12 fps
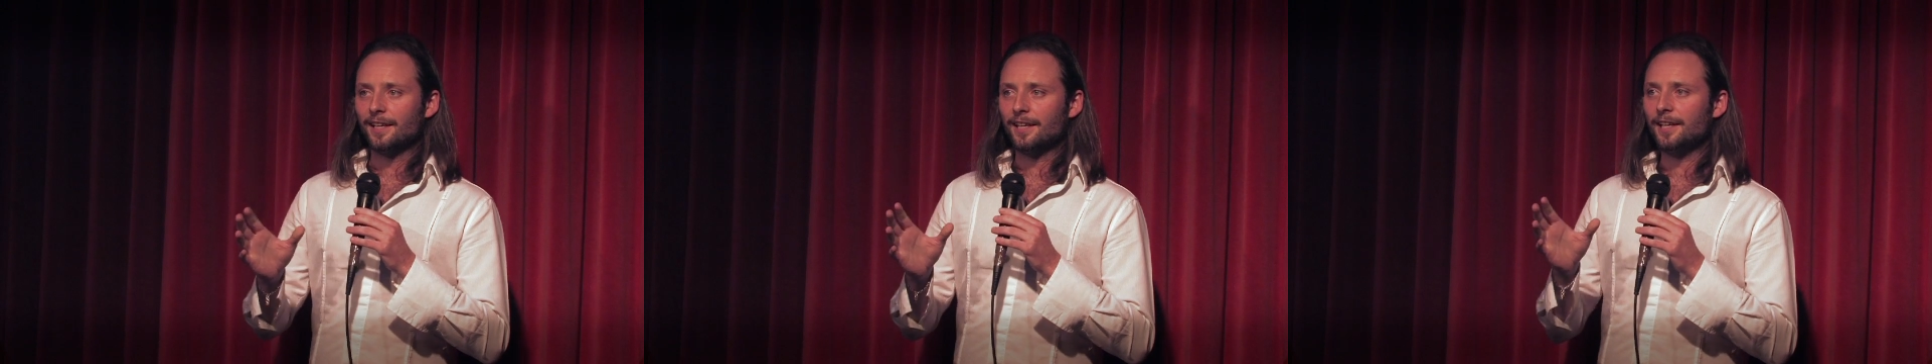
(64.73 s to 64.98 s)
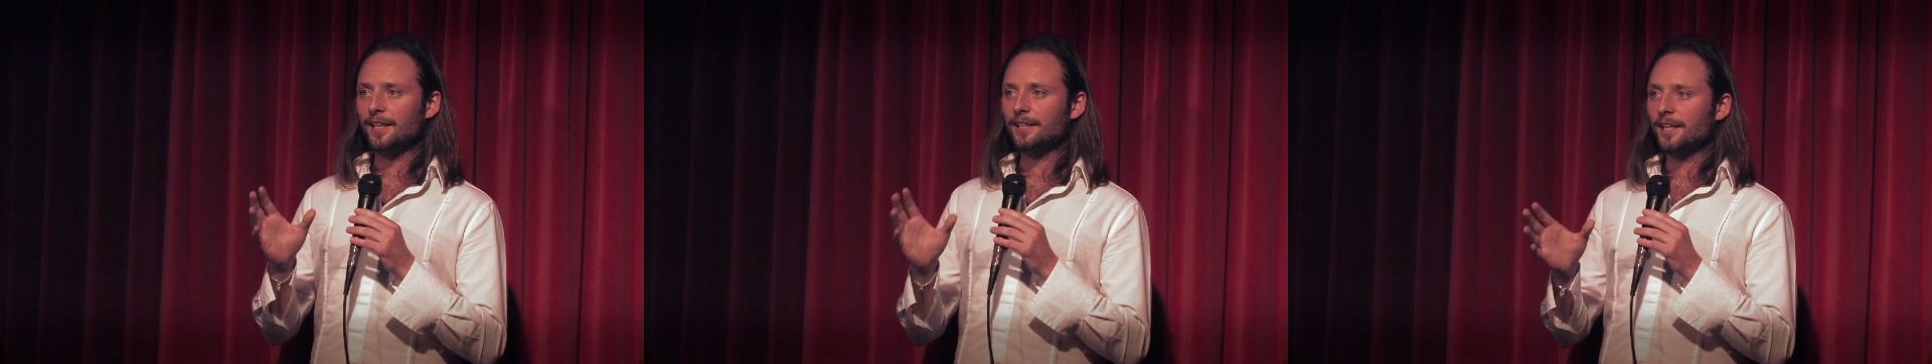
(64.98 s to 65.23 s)

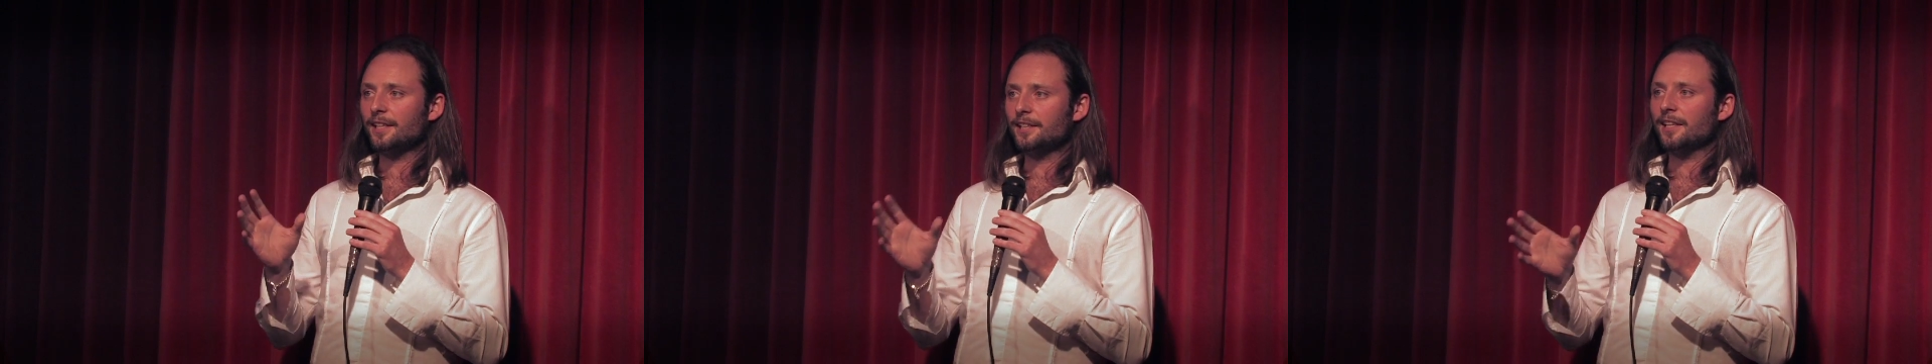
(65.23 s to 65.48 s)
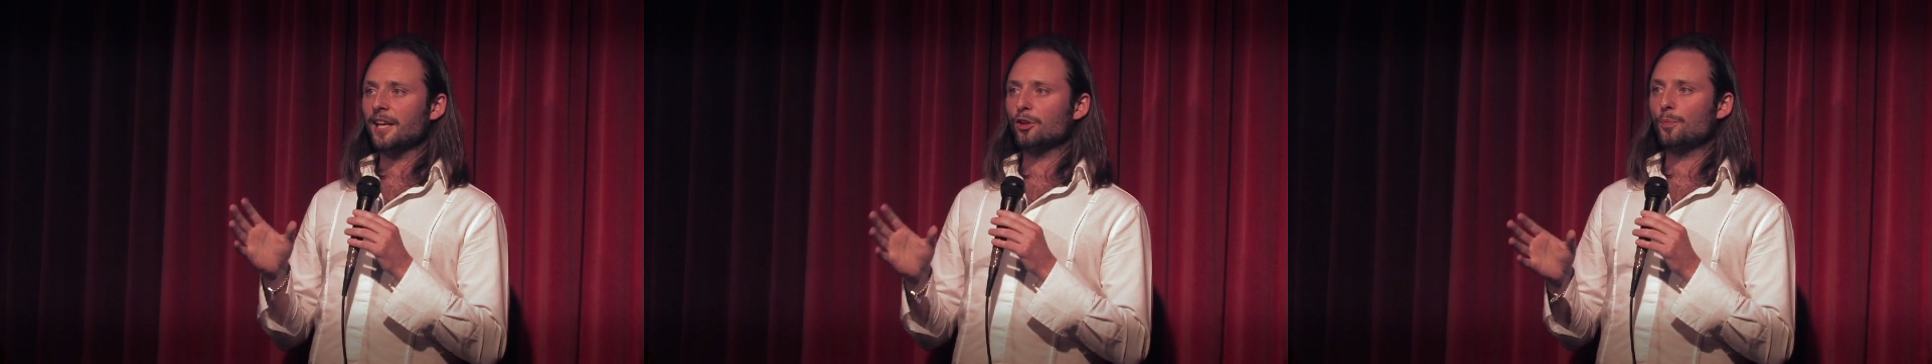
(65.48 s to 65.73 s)
he
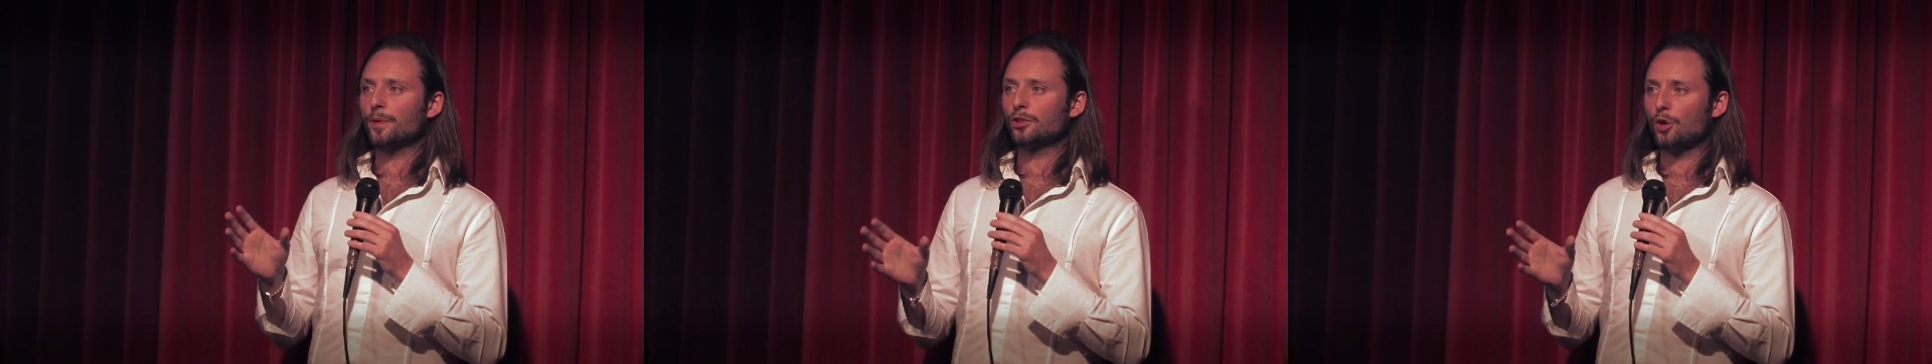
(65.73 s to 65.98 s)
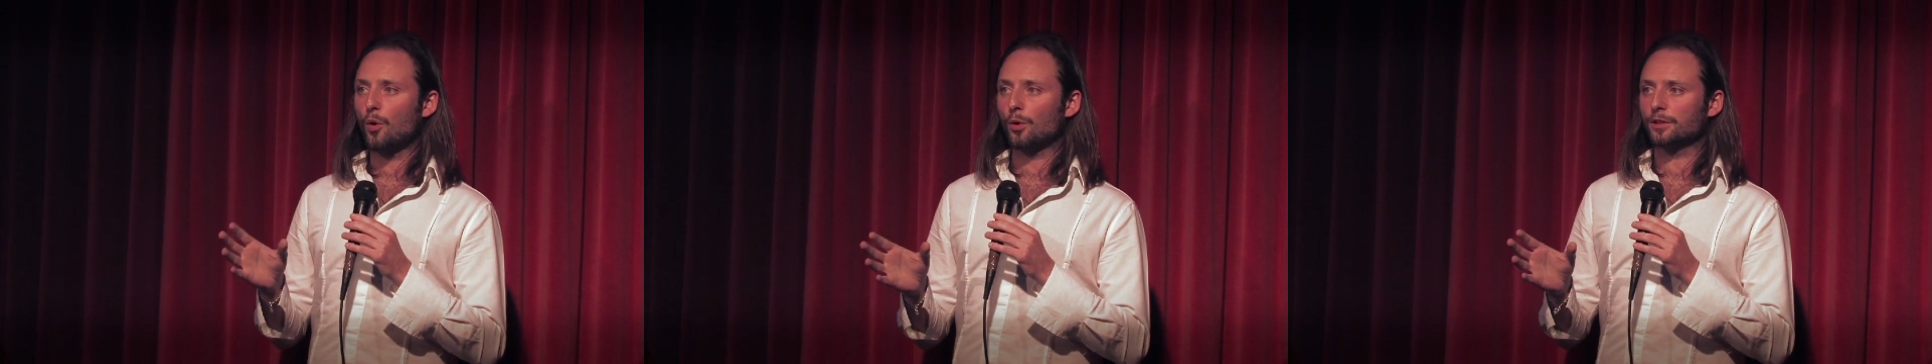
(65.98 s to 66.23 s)
did end up in
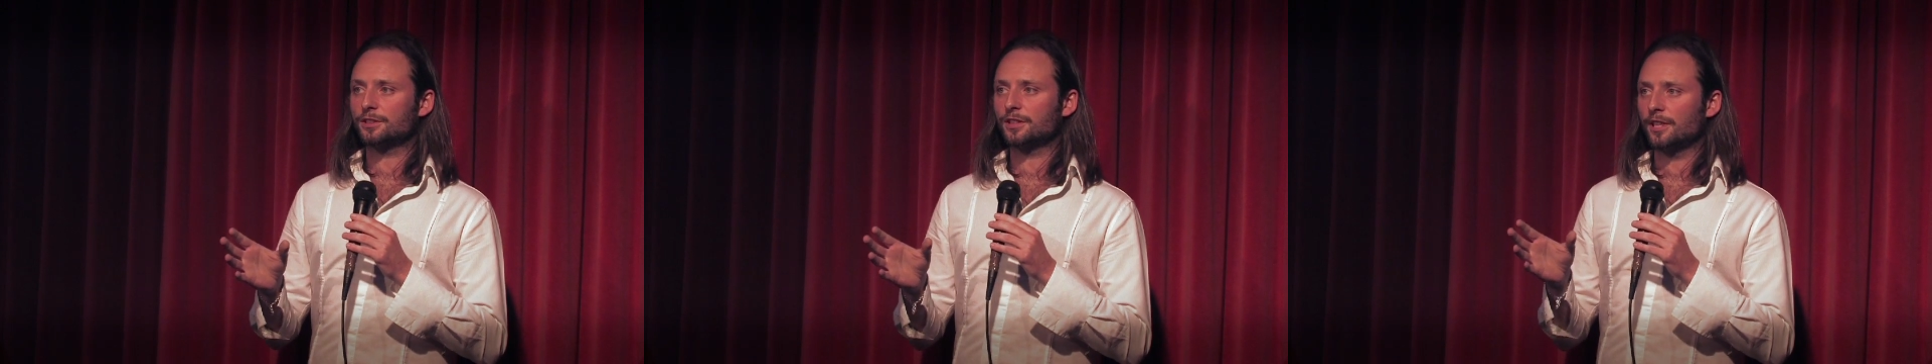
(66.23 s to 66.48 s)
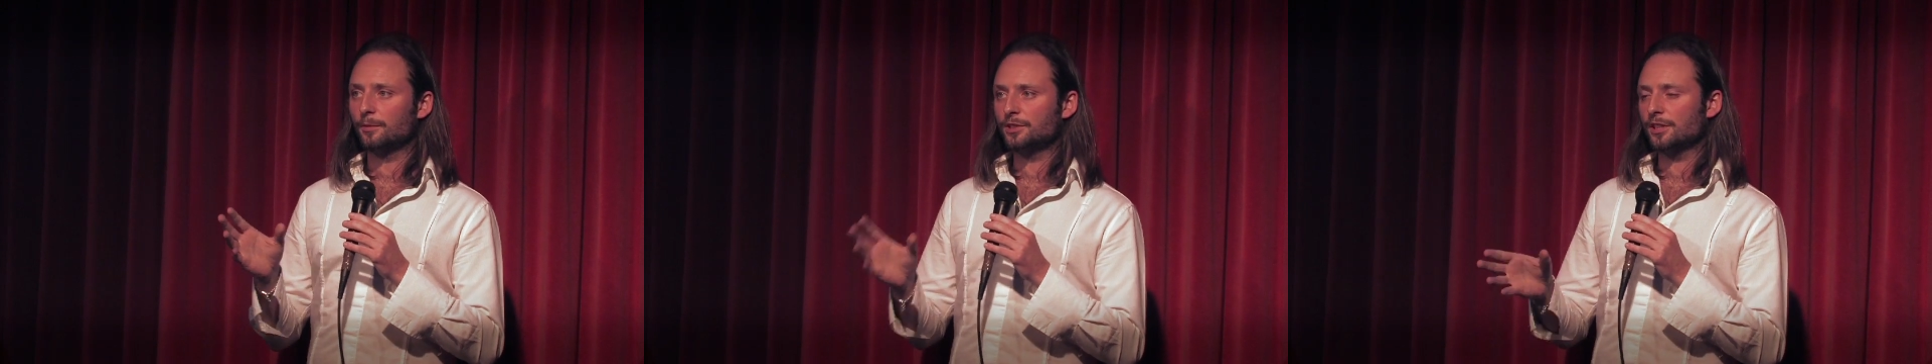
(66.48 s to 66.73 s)
courts,
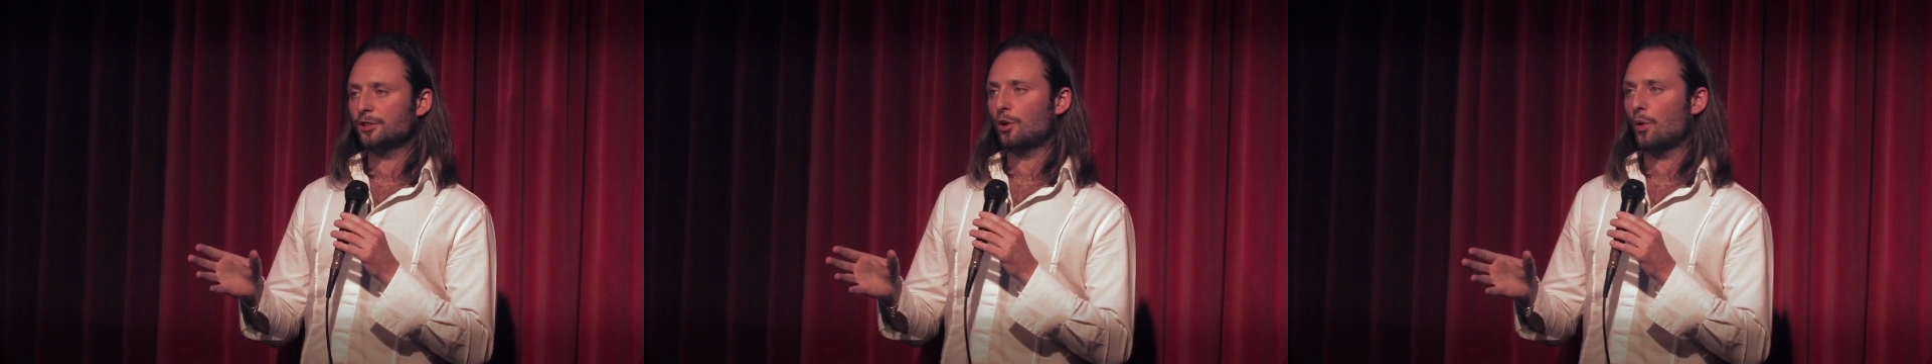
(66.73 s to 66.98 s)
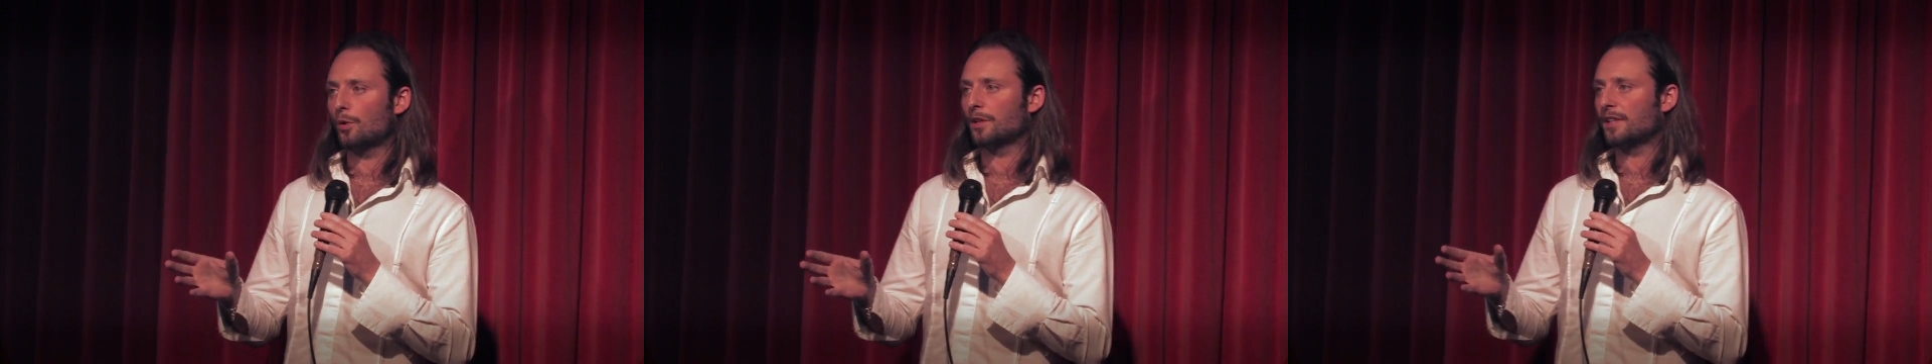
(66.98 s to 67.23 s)
and he was in
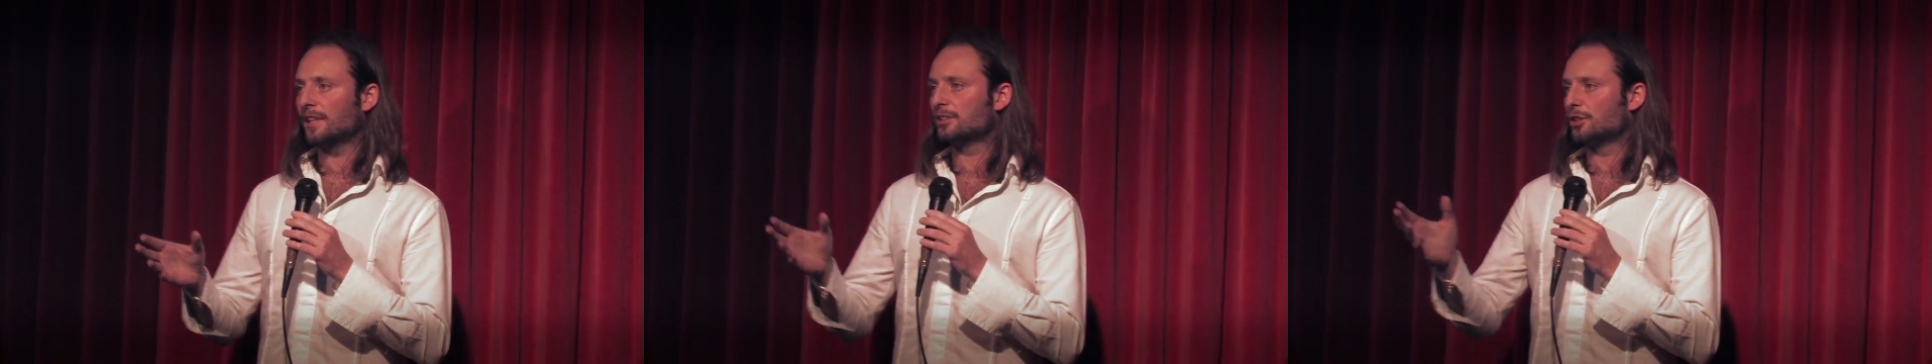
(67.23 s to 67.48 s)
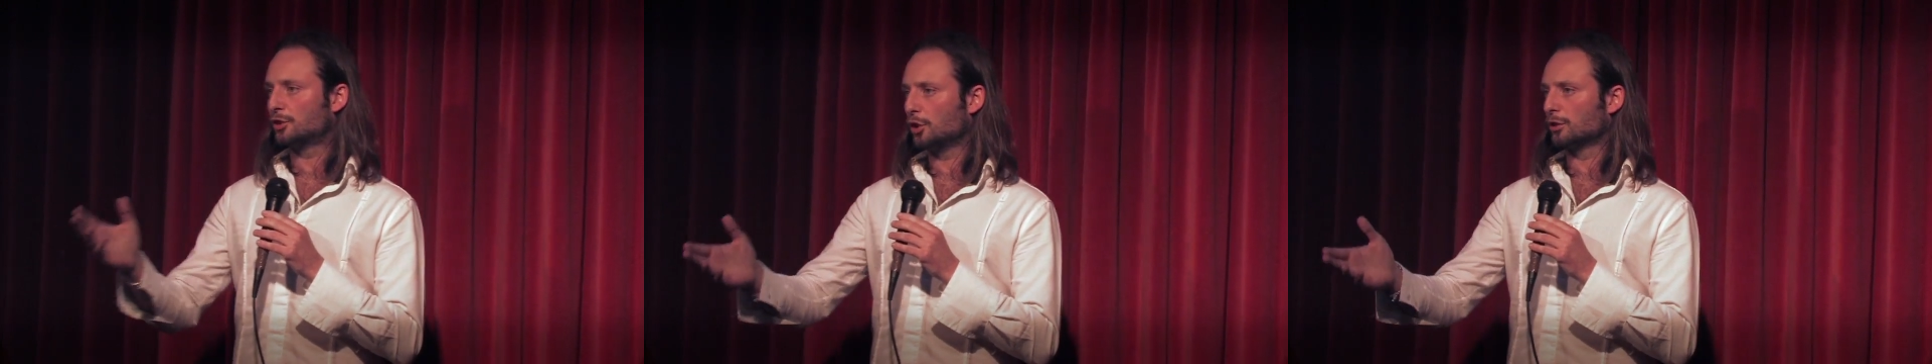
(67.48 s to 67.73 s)
court
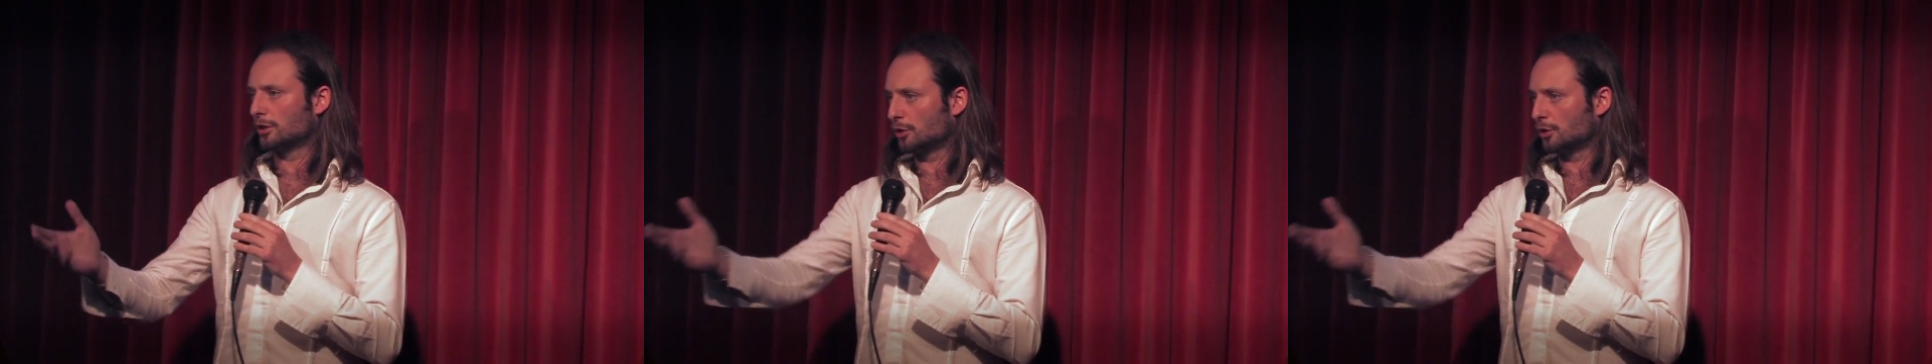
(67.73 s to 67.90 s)
against the judge.